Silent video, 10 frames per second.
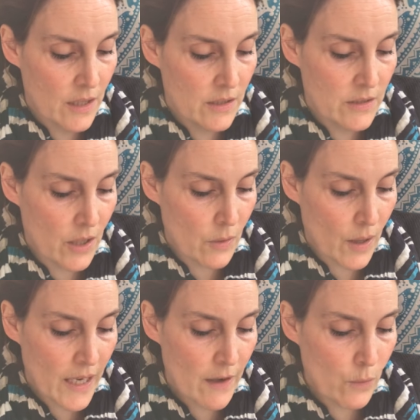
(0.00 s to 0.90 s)
"So
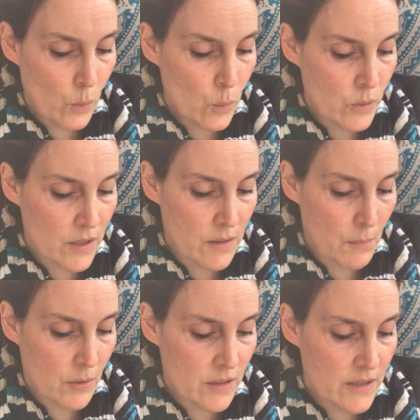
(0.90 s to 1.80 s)
I have ordered
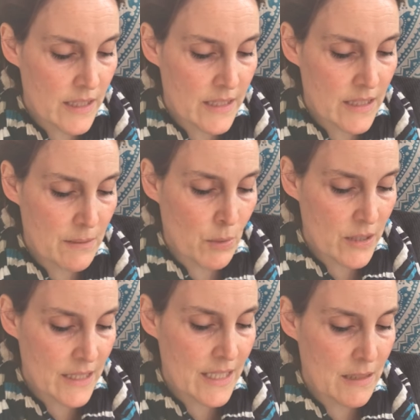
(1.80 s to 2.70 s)

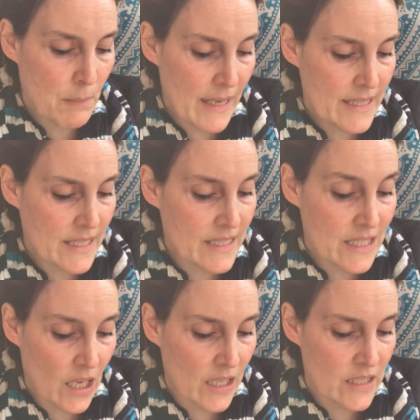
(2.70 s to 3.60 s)
Modesty's Place's
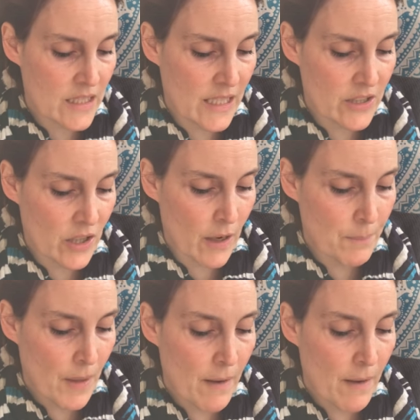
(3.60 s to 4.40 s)
science teacher,